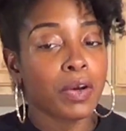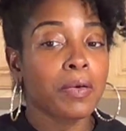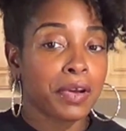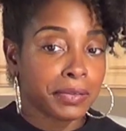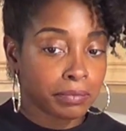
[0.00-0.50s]

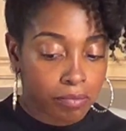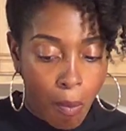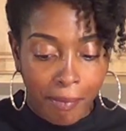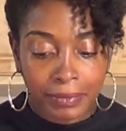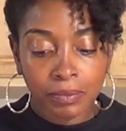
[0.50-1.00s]
Okay,
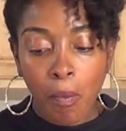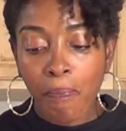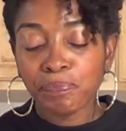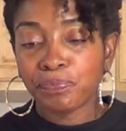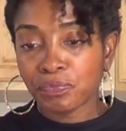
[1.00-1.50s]

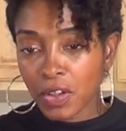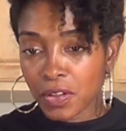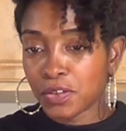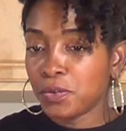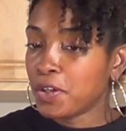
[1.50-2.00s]

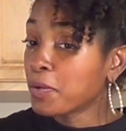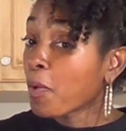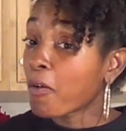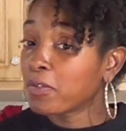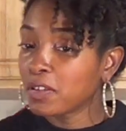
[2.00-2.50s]
let's do
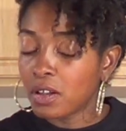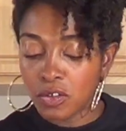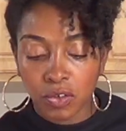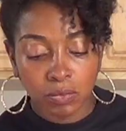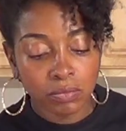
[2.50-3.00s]
quinoa for lunch.